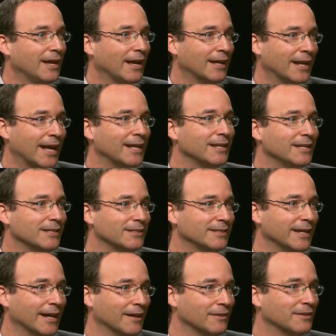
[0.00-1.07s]
And at his
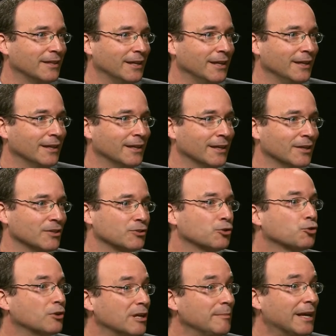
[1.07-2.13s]
death, he is
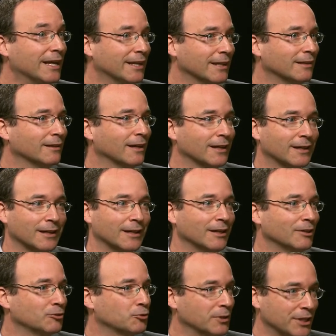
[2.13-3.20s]
cremated like
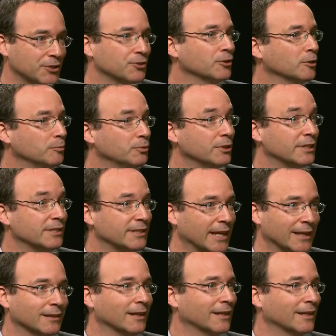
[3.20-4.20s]
a traditional Buddhist saint,